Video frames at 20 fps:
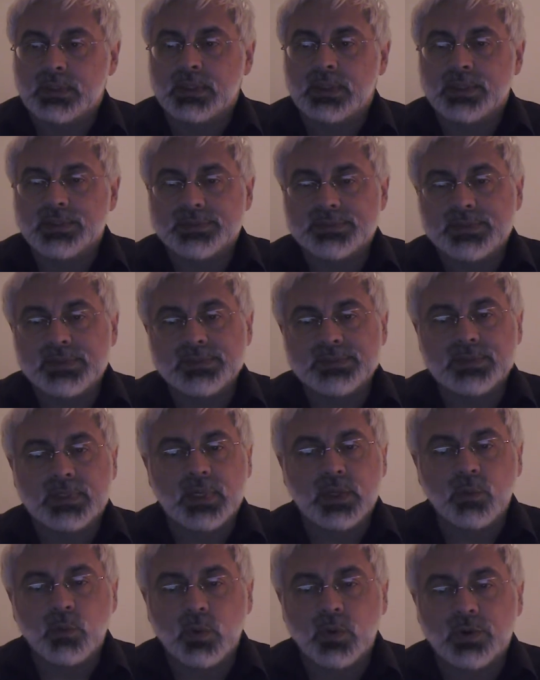since
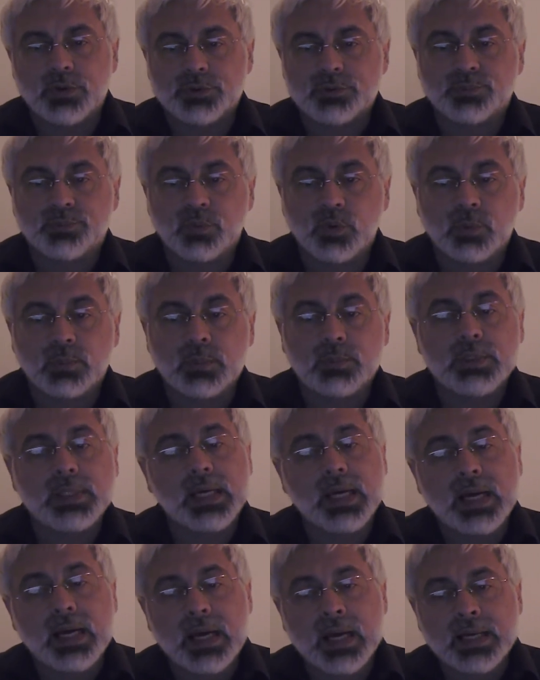he was
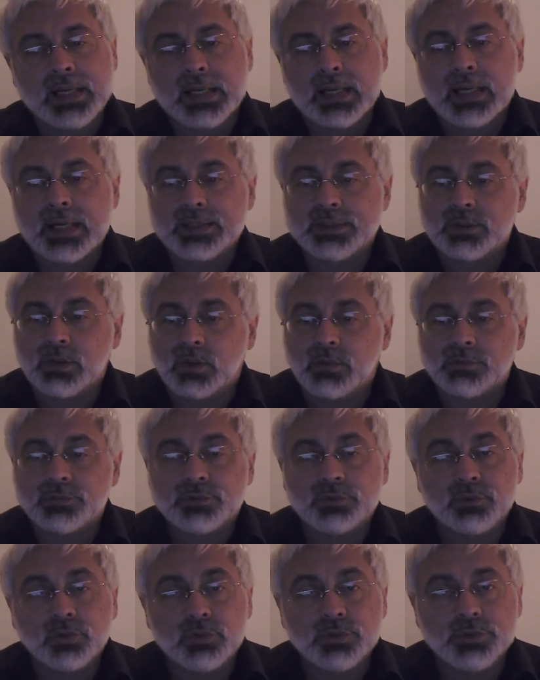probably a kind of
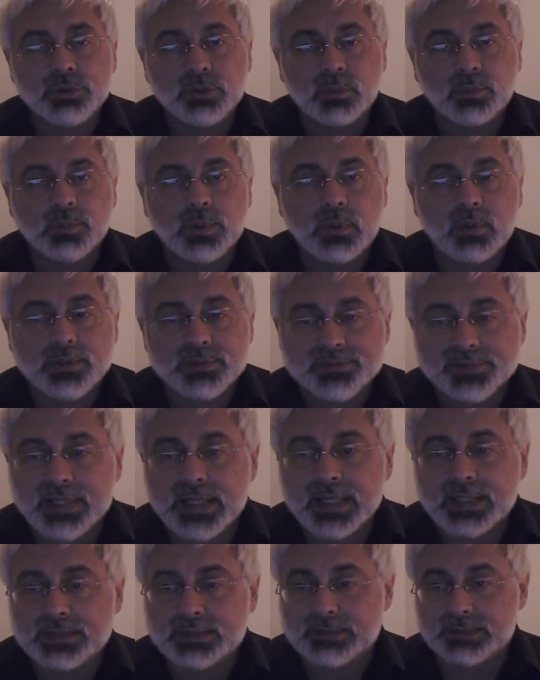social
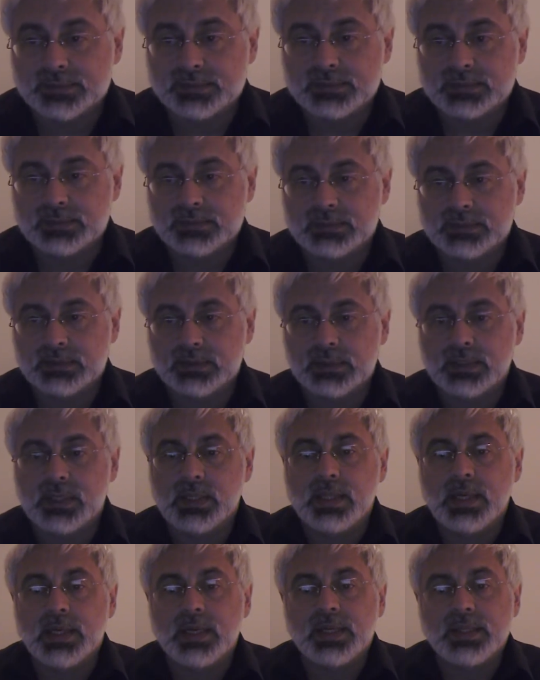parasite.
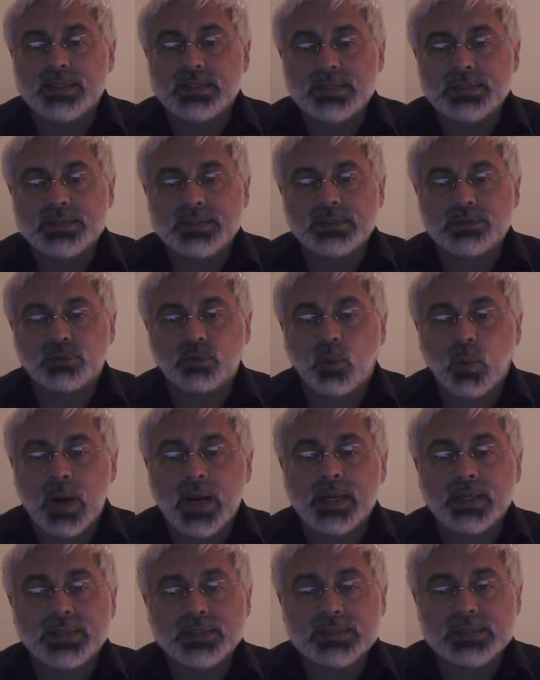This is
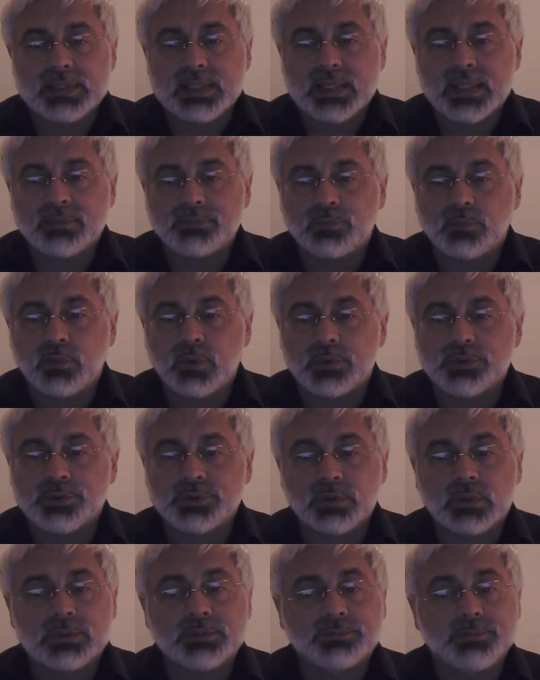why his life was
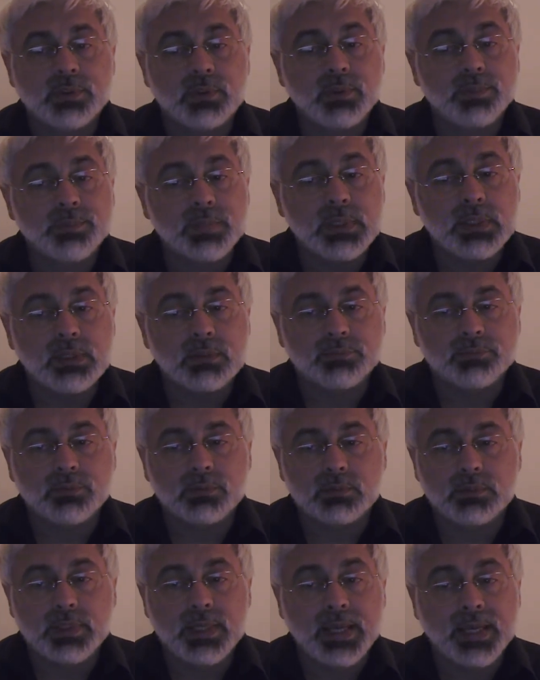not very
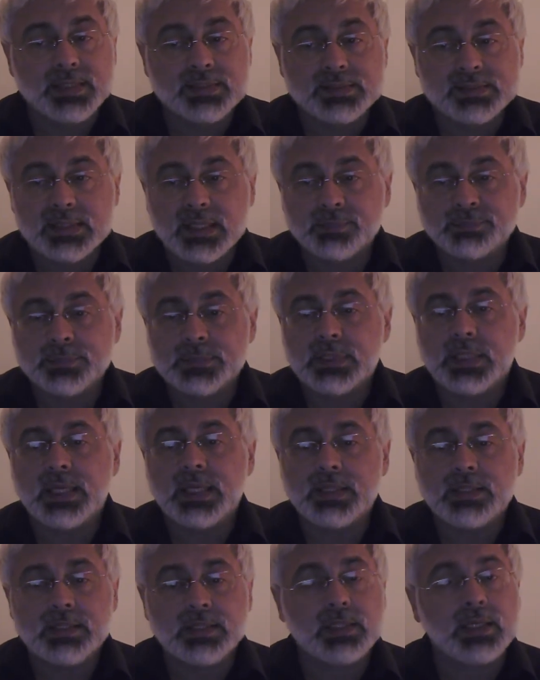meaningful, except
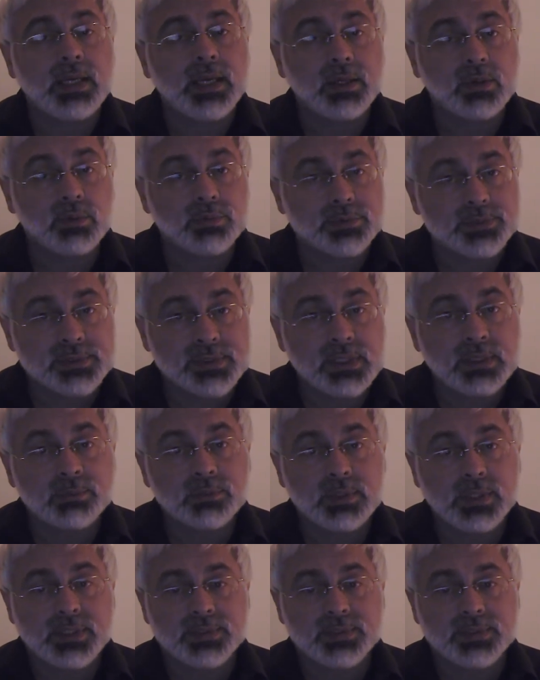in the egocentric